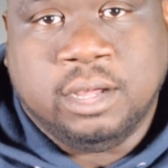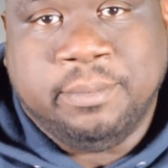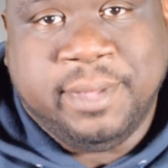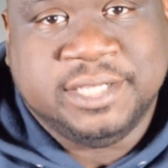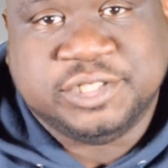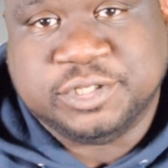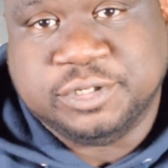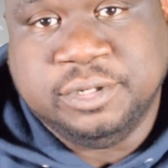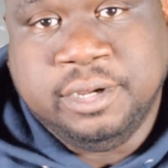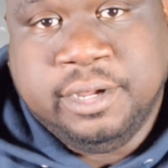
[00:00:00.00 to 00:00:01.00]

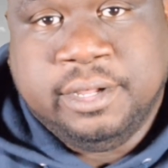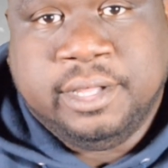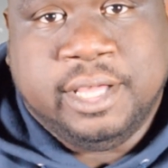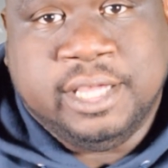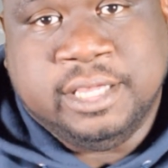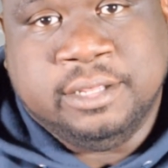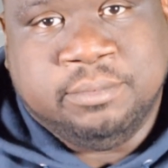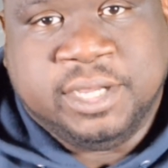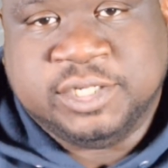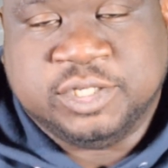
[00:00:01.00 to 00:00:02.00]
measure
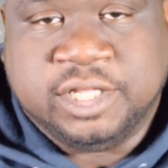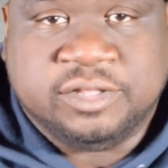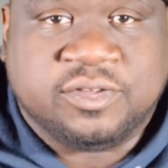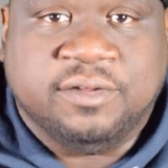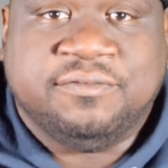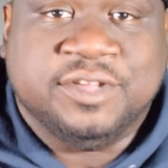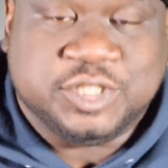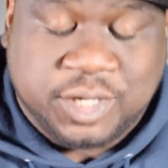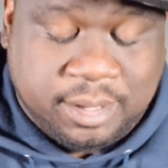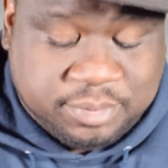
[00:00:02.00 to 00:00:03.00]
and make sure that it's going to
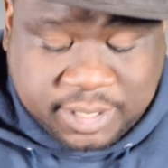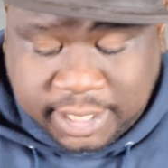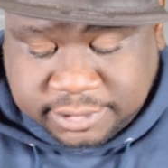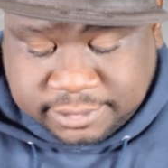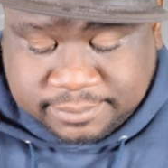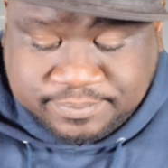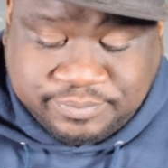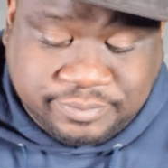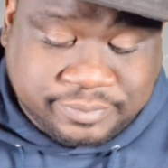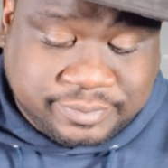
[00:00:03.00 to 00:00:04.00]
fit your application.
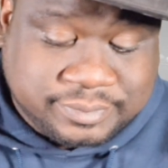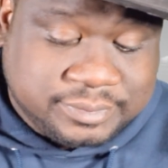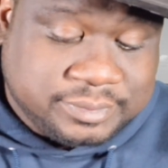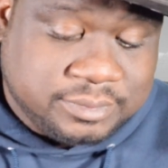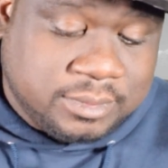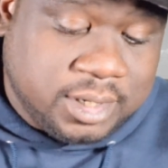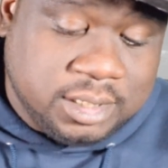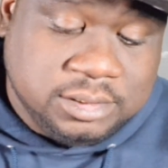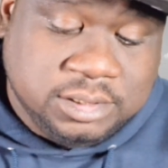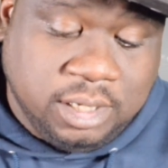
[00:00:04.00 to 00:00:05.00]

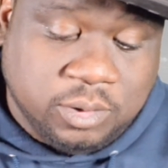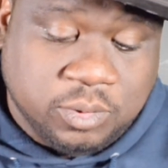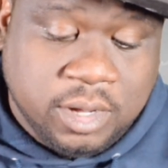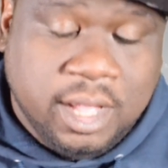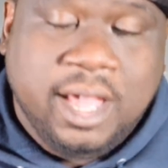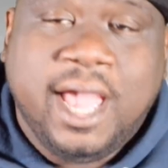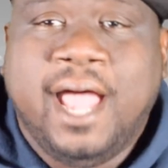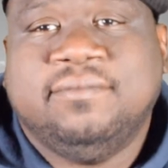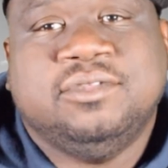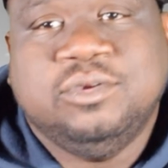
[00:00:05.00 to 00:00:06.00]
So
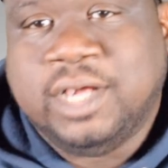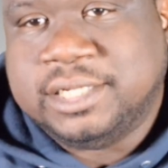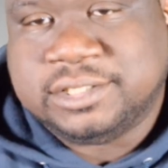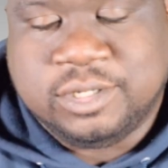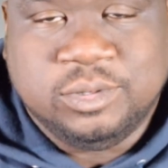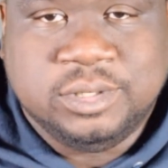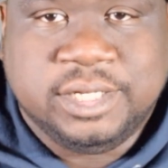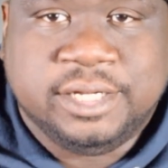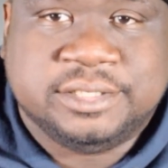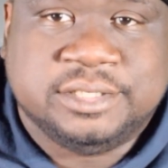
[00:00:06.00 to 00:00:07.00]
after you got your
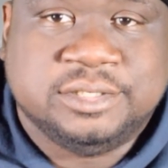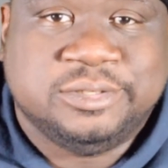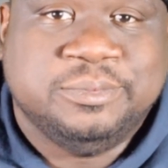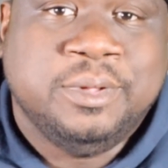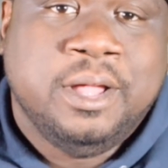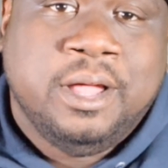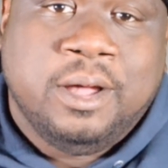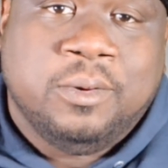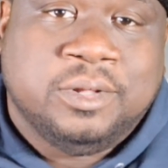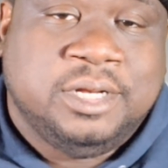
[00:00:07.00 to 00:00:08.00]
cooling air system,
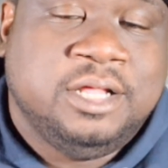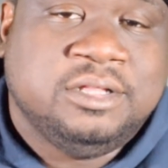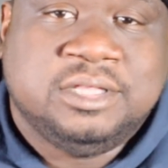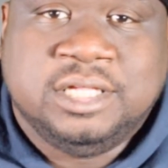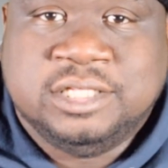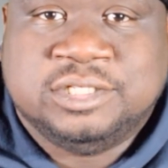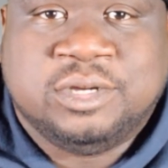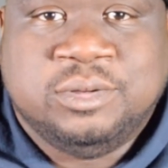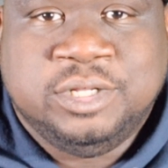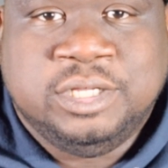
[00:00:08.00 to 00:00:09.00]
another thing that you're
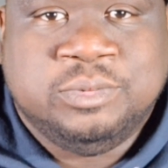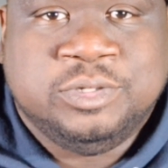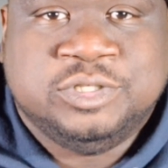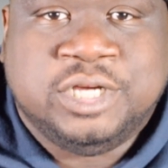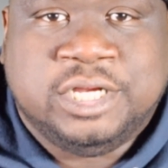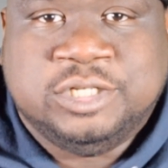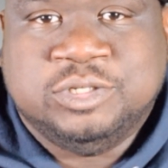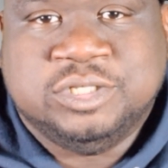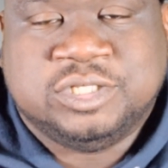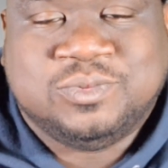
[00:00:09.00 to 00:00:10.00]
to need when you're trying to
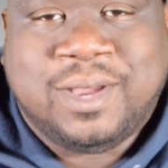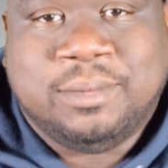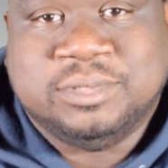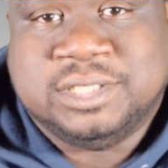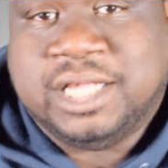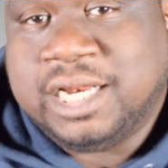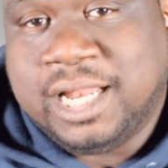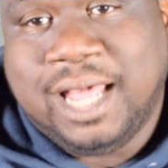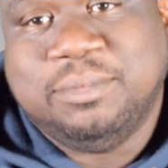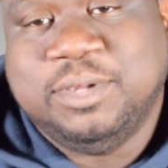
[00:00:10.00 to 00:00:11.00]
do this swap is that a
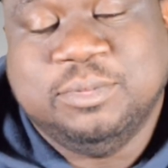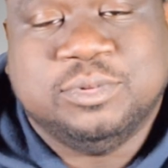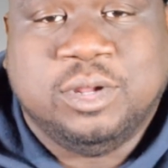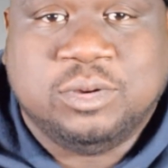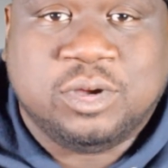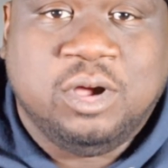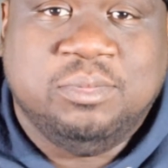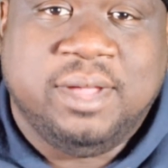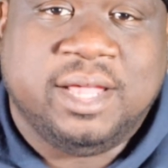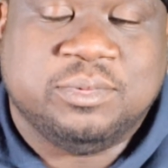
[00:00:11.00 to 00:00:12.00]
lot of people don't
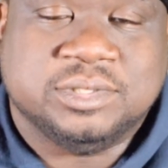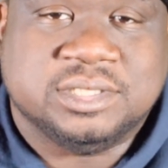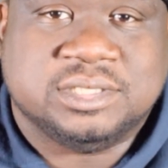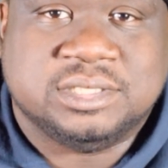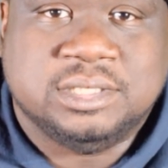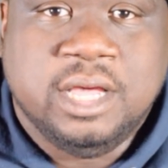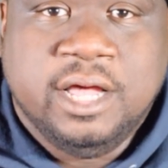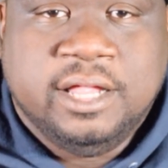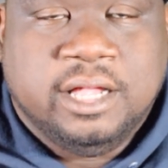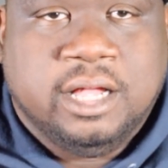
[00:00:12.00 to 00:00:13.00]
go back with
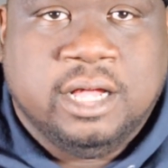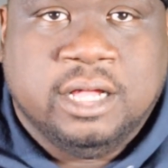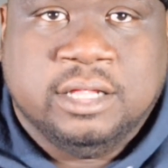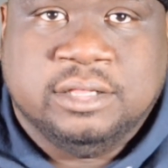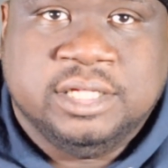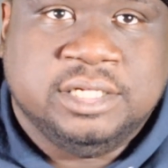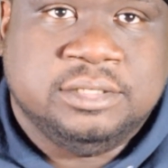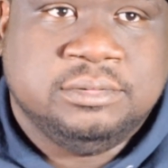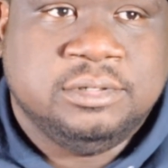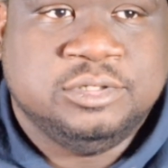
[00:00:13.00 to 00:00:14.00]

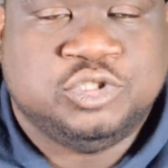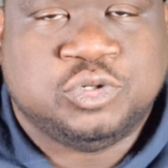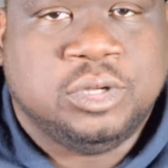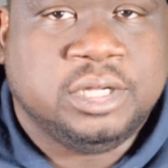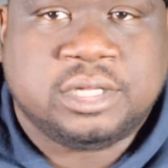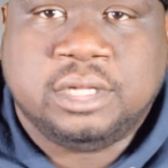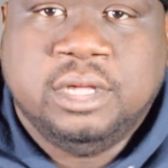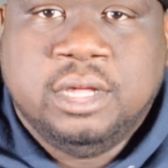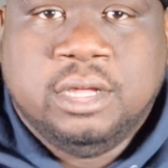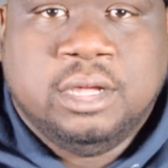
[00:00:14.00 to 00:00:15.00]
the truck
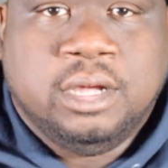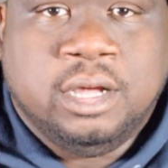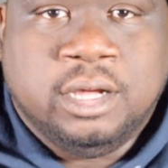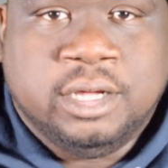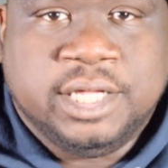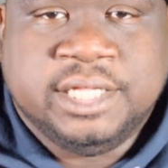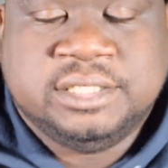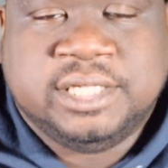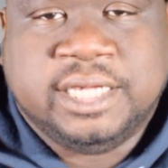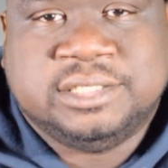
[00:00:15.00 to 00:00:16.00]

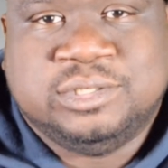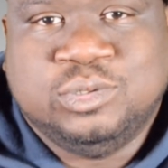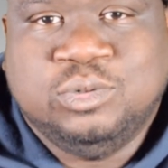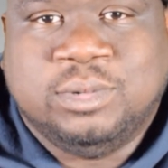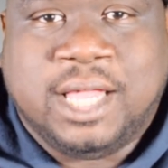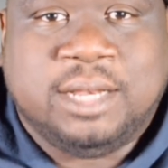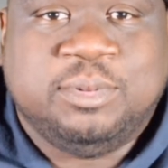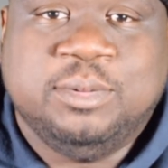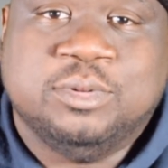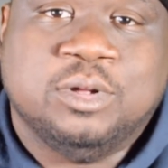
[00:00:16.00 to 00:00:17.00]
intake tube. A lot
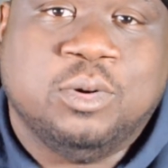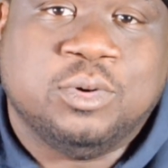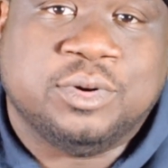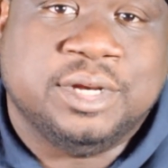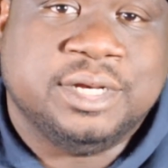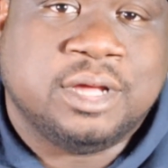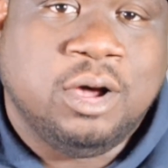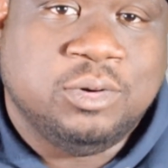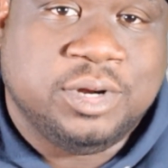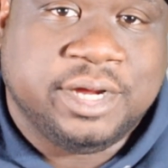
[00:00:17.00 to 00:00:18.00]
of people are ordering
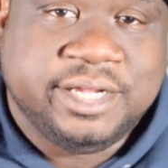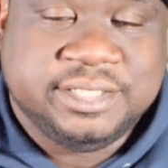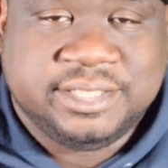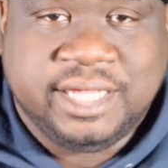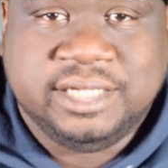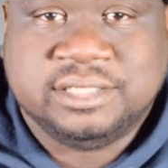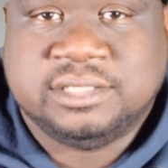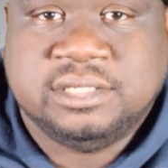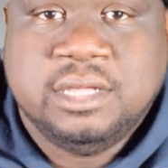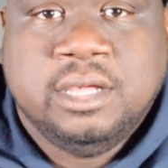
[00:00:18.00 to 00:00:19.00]
cold air
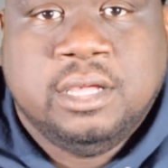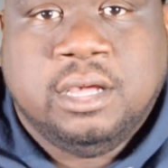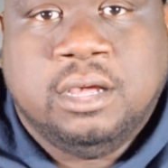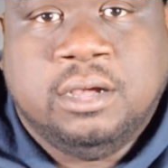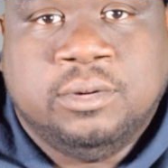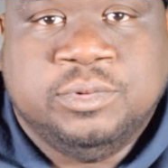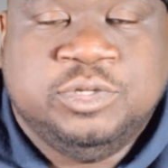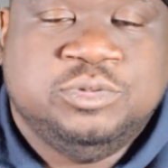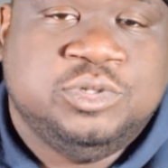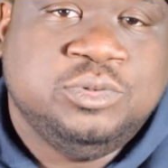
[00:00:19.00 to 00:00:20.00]
intakes. When
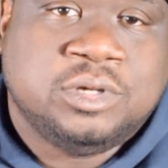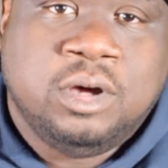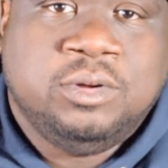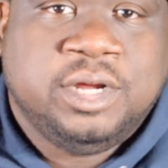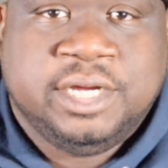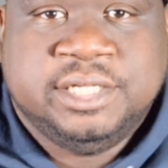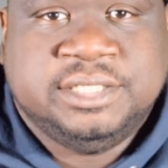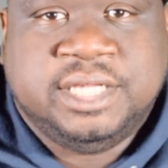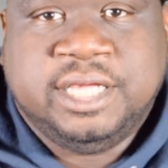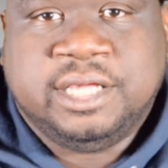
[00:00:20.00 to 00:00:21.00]
you do the cold air
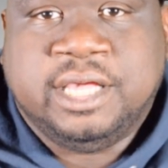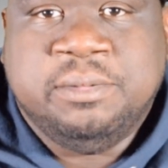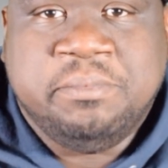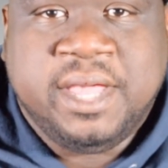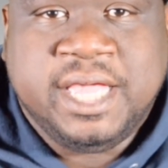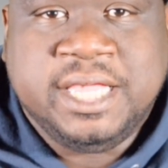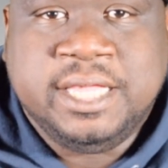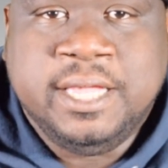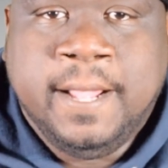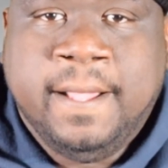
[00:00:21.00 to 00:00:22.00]
intake, it
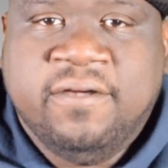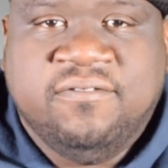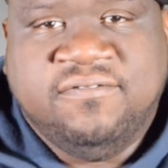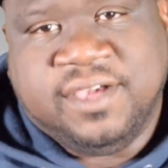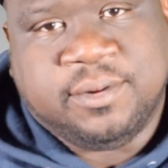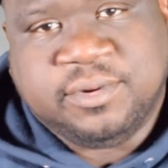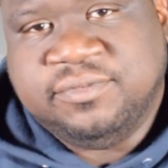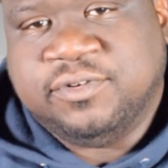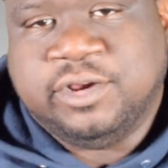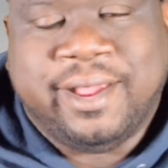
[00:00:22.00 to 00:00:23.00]
may vary
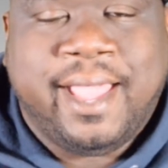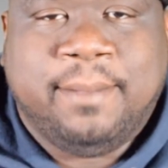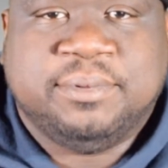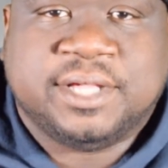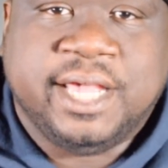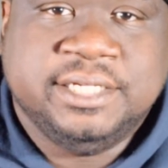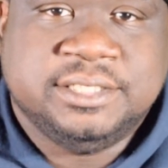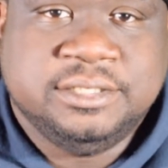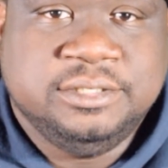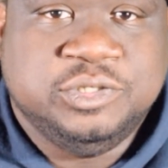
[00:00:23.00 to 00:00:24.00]
for your
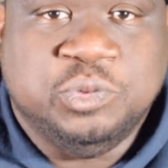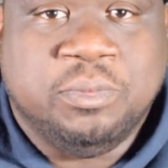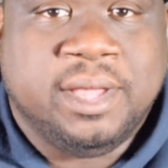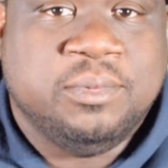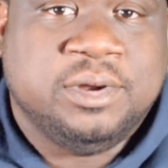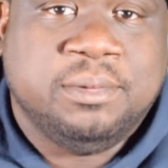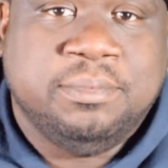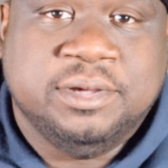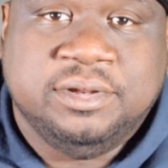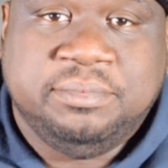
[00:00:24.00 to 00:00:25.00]
application. You may want to
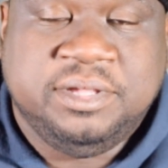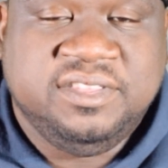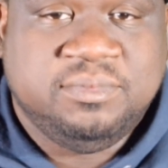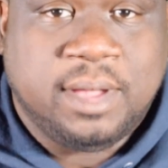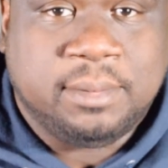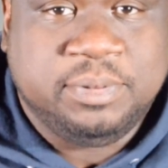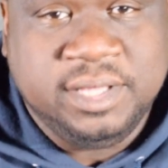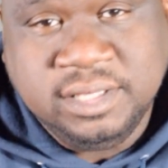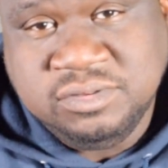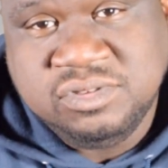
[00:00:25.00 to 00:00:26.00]
build it piece by
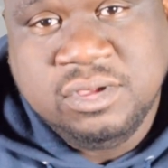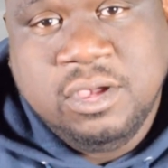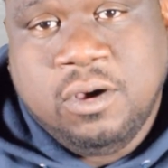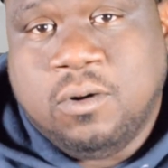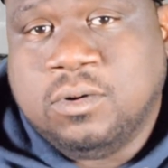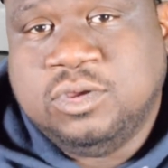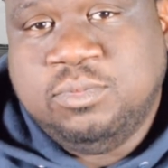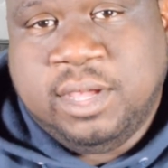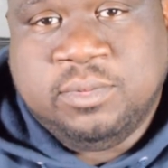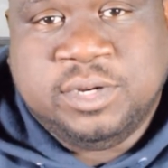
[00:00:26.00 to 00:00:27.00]
piece, or
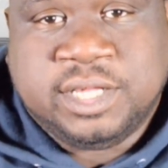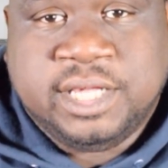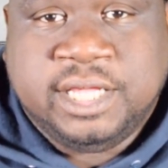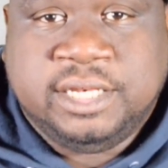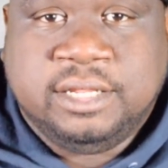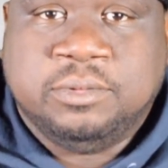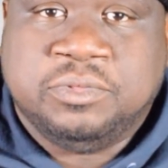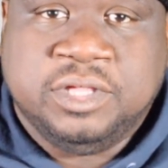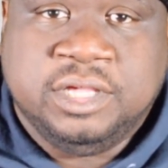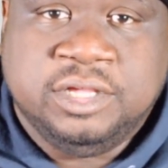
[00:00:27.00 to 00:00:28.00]
you may want to get
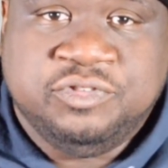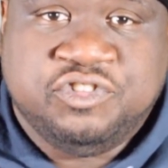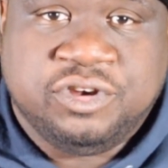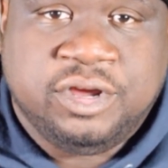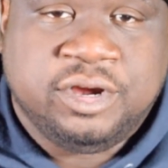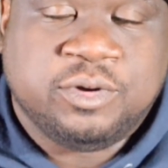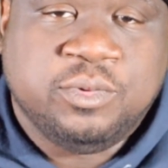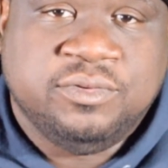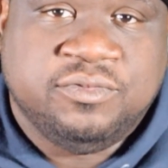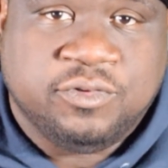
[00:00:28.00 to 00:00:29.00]
the generic
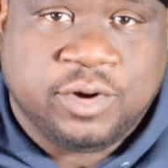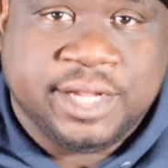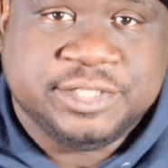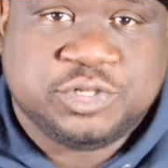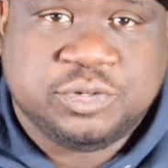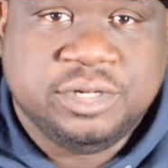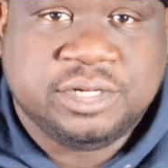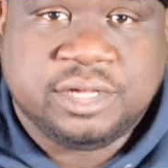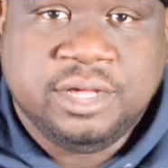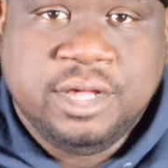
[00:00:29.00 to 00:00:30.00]
one for a
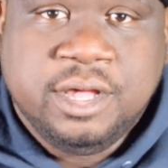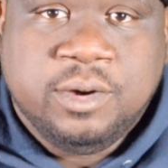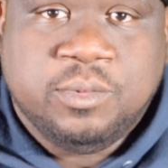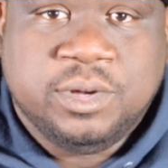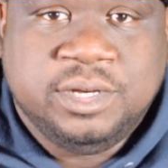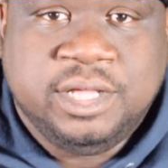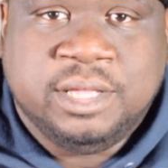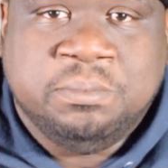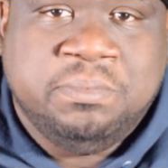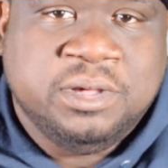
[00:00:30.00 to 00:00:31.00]
truck one
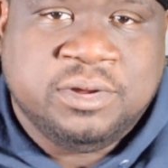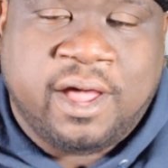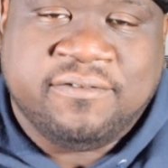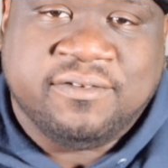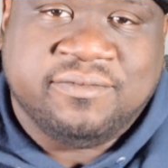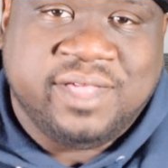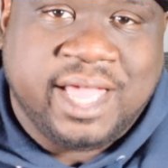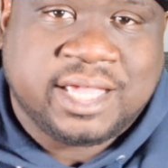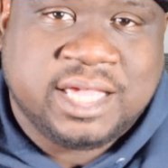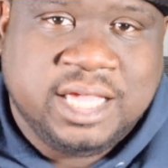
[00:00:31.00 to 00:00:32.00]
and build off of
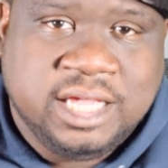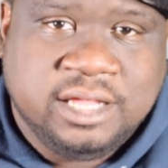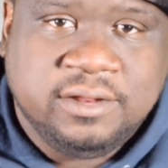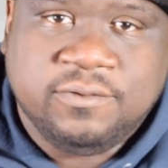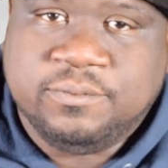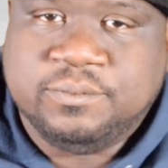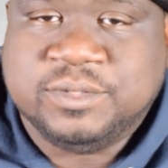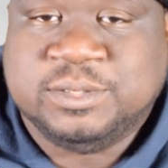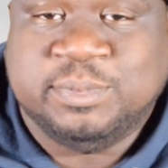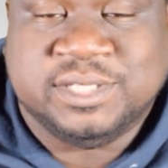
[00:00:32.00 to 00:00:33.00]
that kit
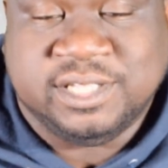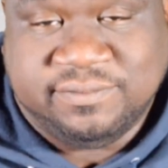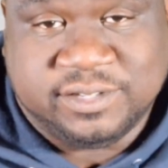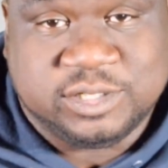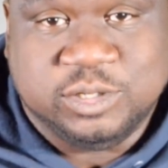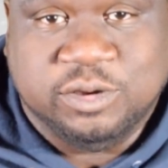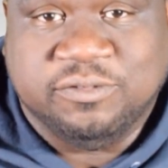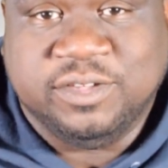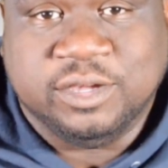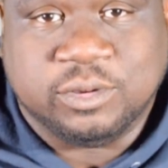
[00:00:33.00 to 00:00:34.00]
specific to
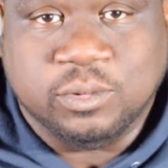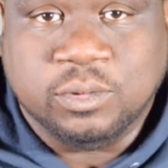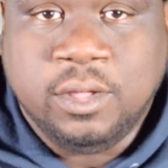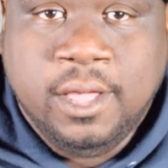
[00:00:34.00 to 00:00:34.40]
your vehicle.